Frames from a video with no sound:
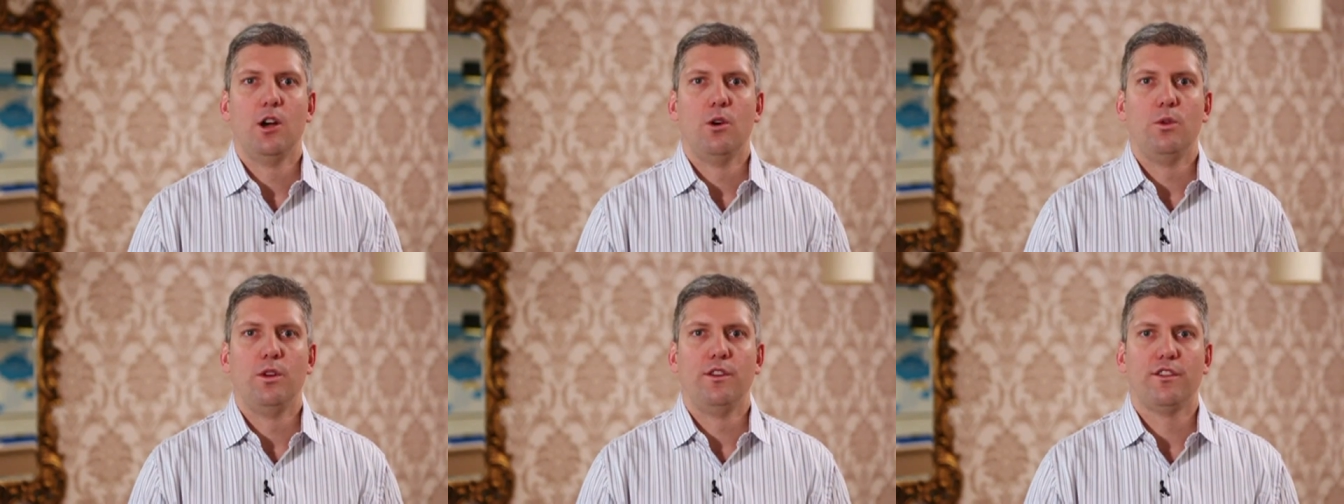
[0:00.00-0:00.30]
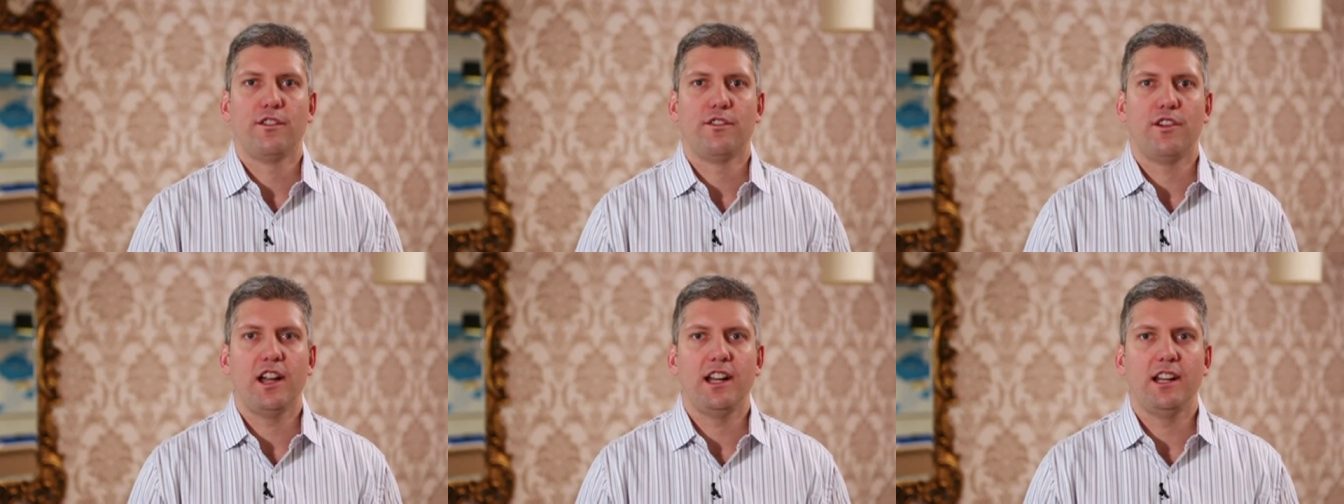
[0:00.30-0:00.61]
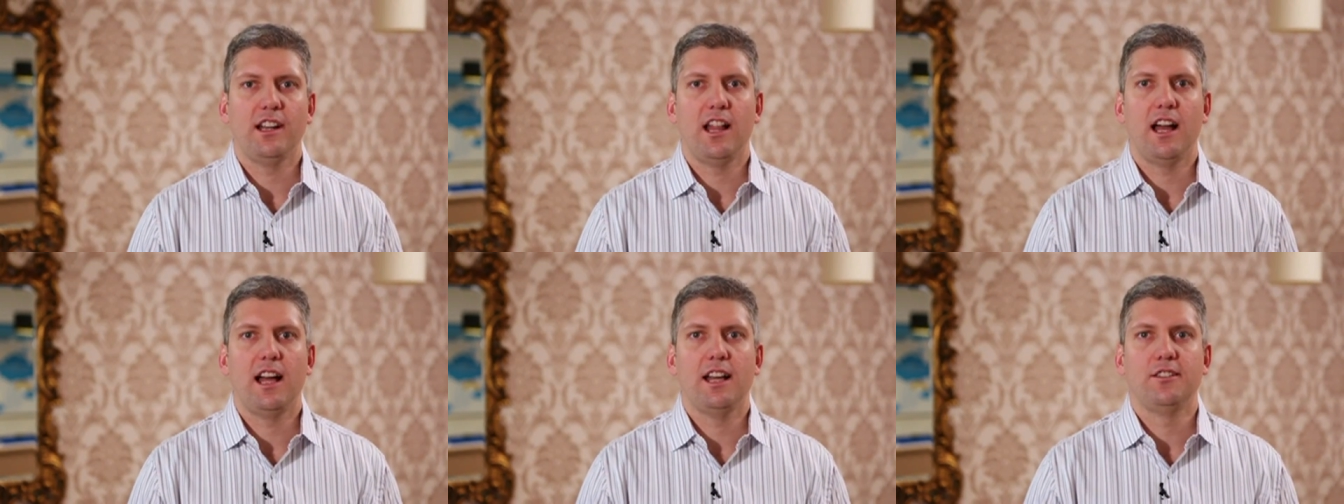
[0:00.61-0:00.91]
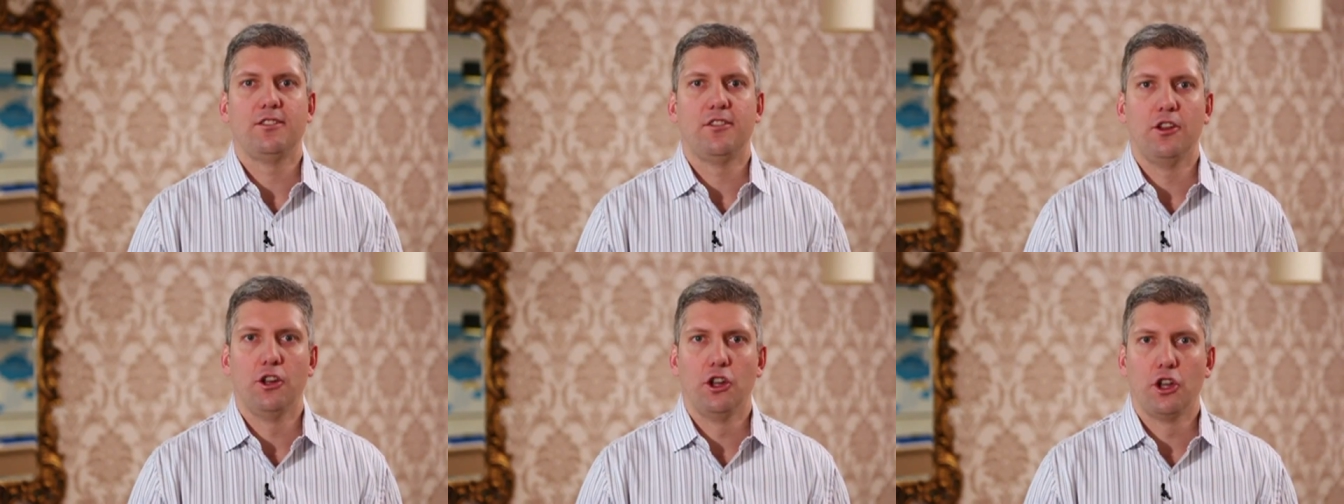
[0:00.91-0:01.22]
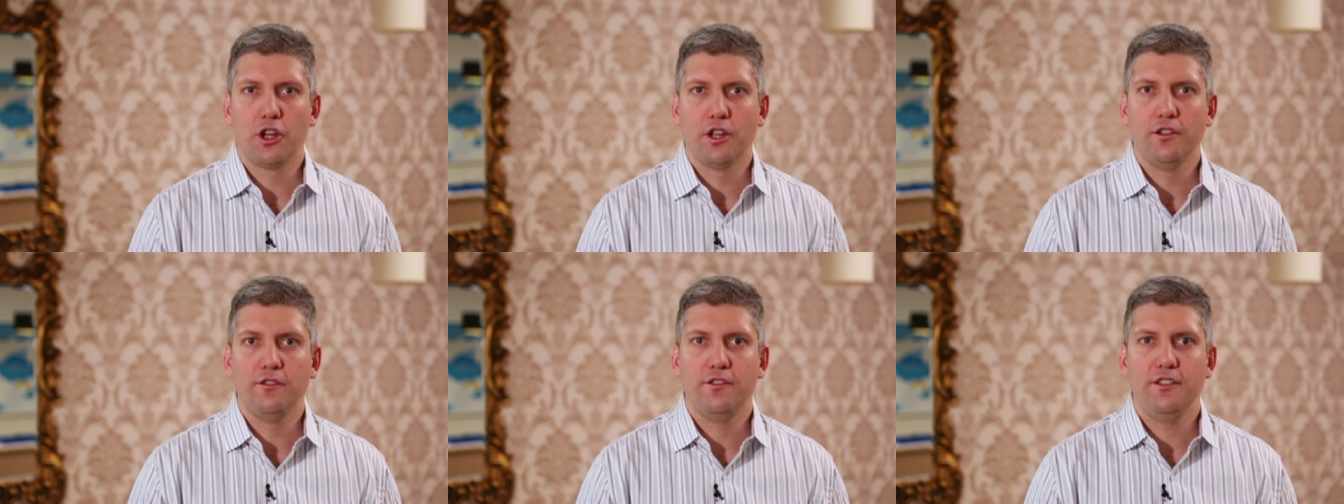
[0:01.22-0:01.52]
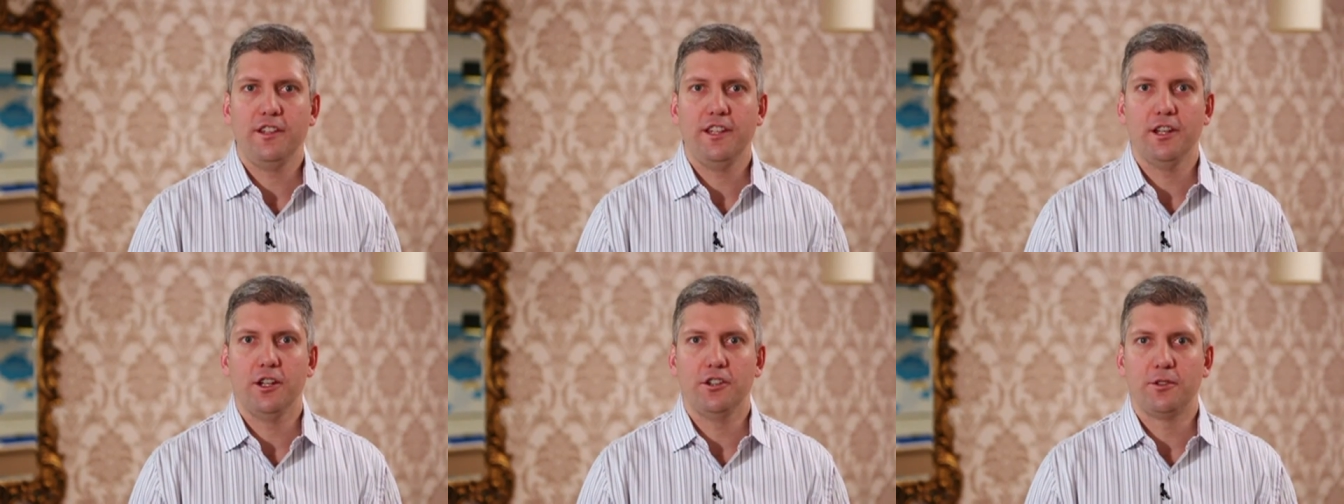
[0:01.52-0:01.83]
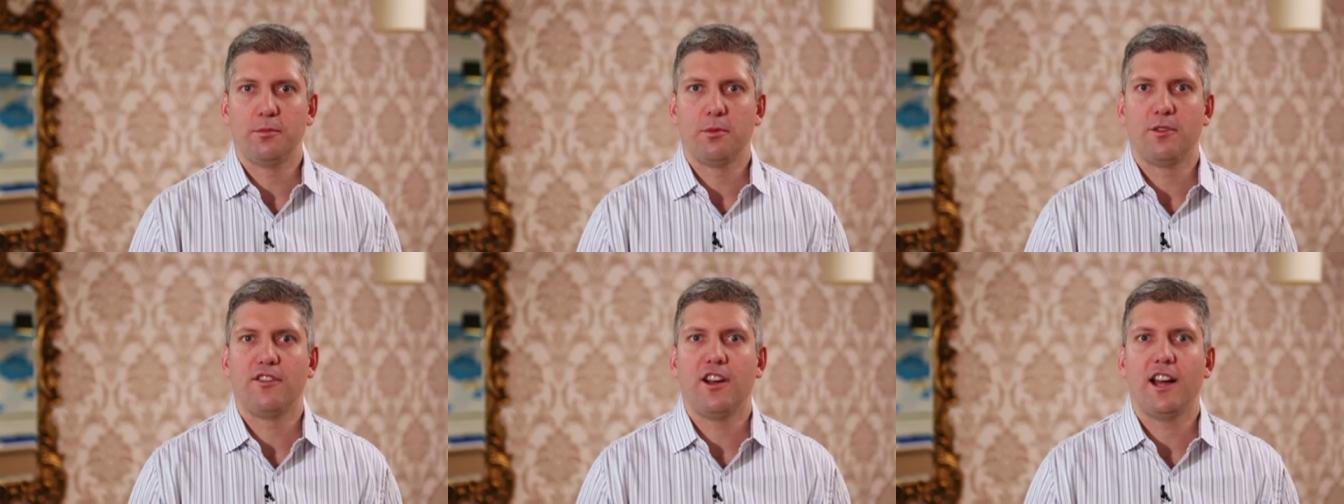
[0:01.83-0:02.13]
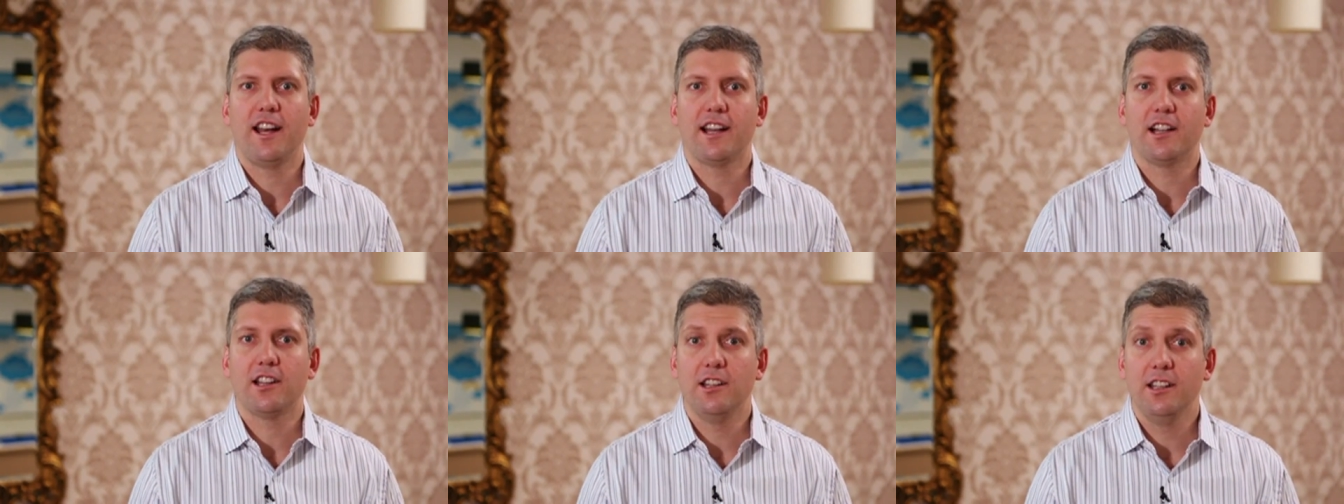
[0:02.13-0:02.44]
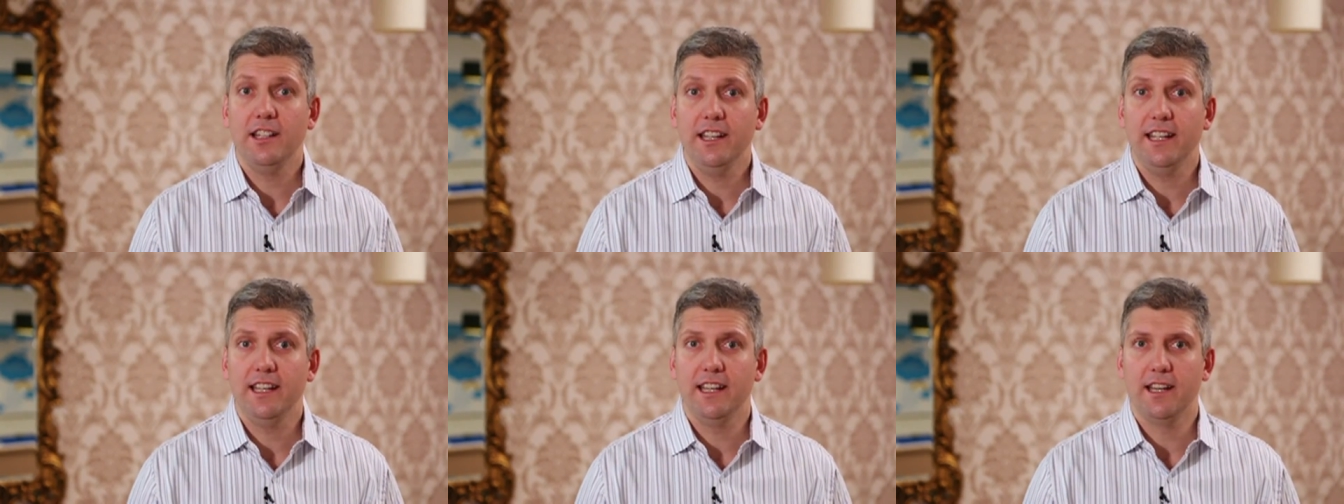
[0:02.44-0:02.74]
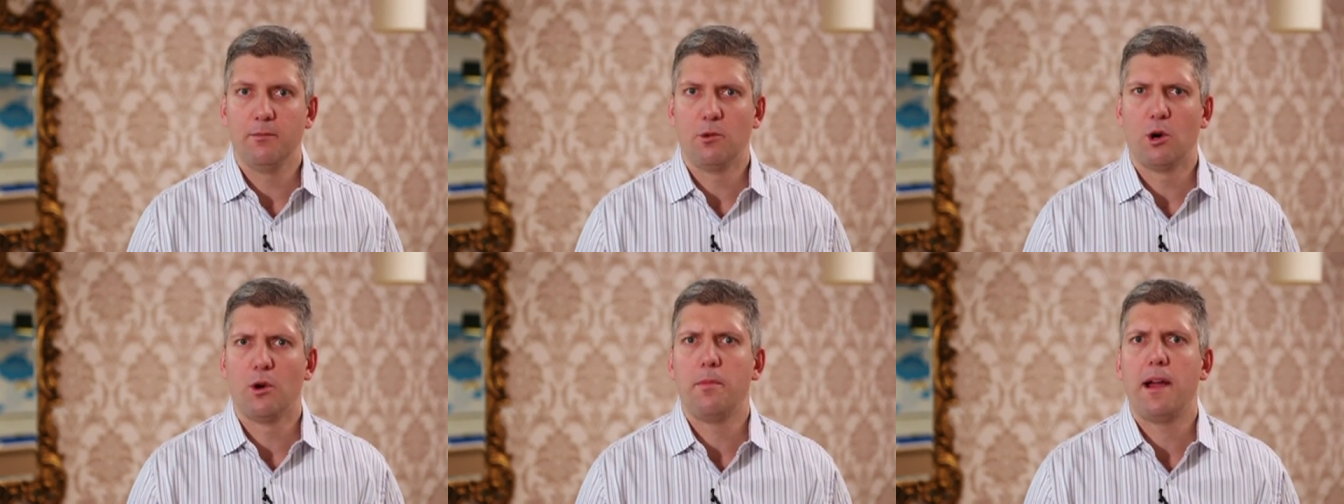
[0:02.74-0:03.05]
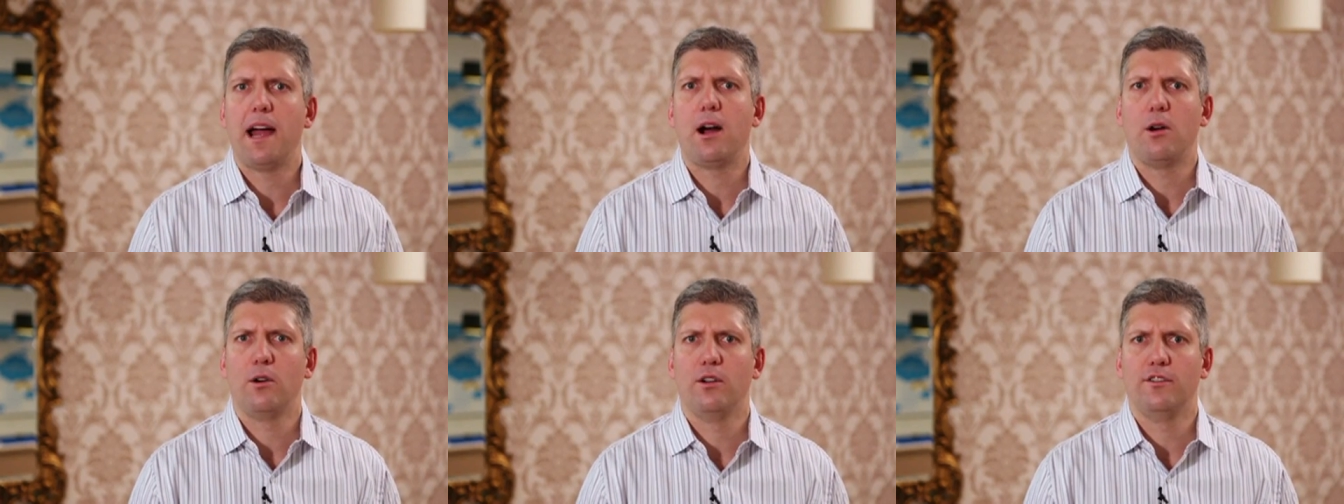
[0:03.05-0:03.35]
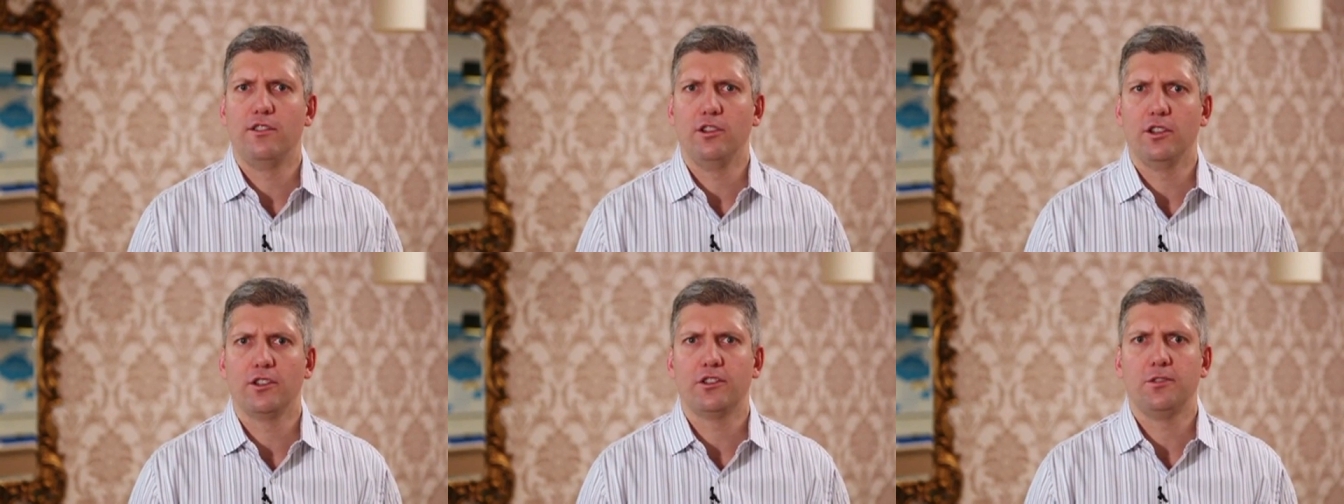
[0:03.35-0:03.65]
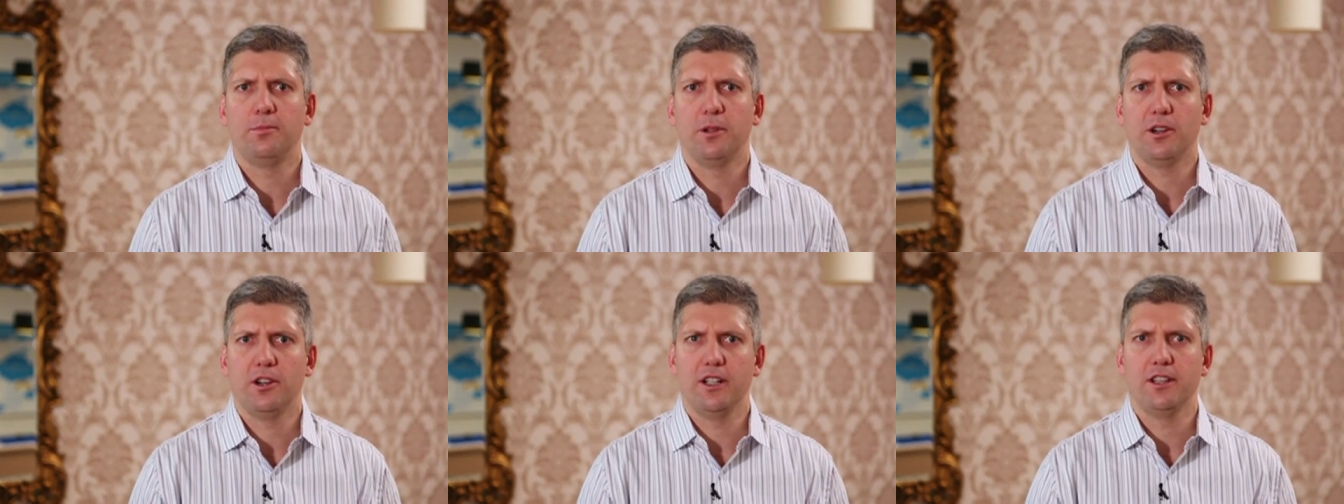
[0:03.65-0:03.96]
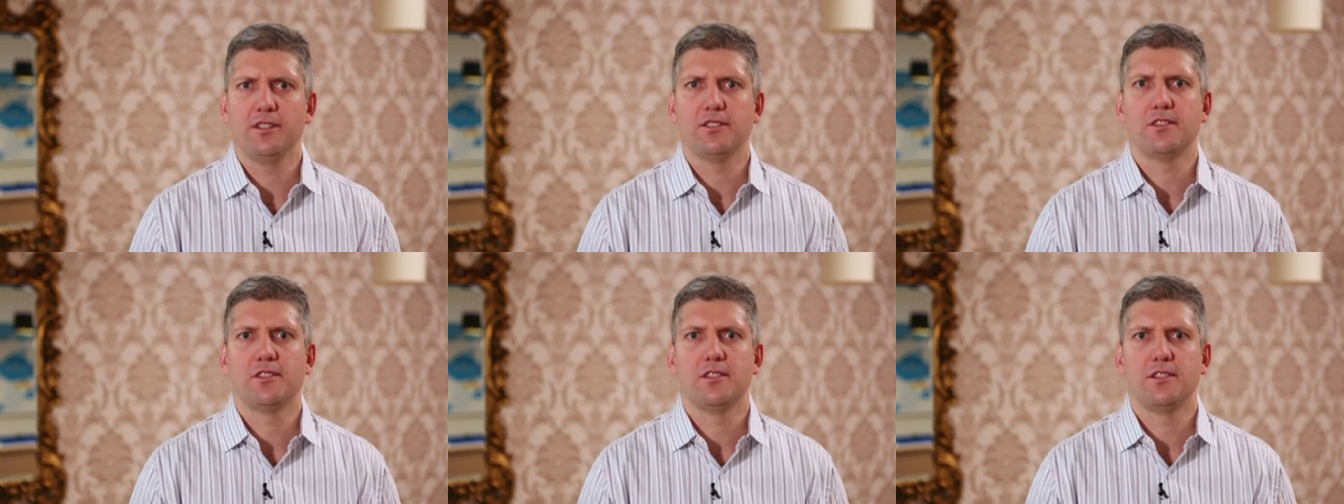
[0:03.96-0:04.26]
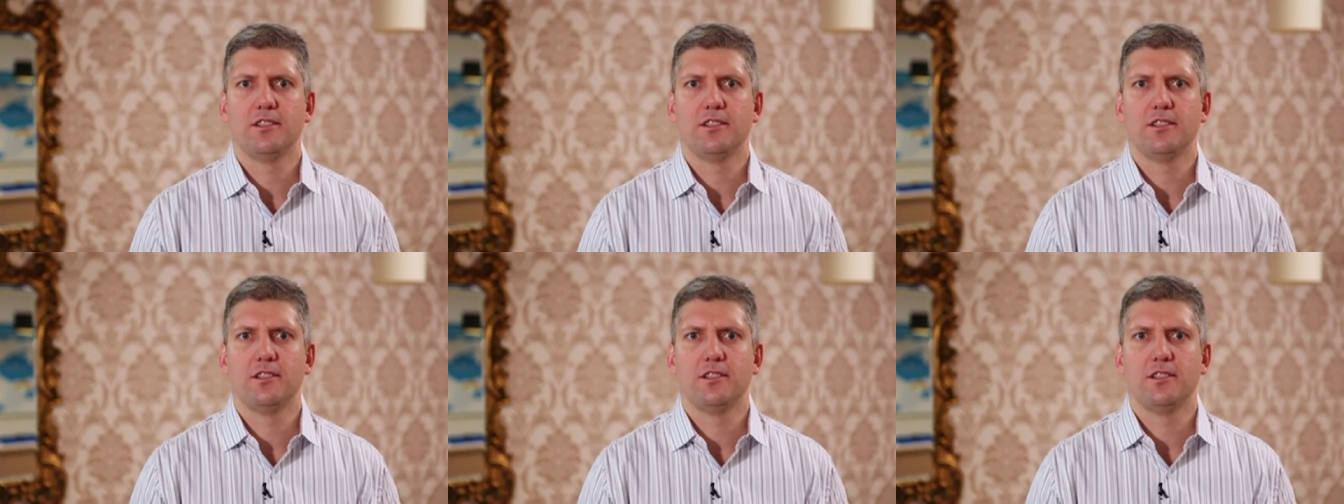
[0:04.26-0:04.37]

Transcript: We've revitalized the look and feel to provide a clean and more powerful experience.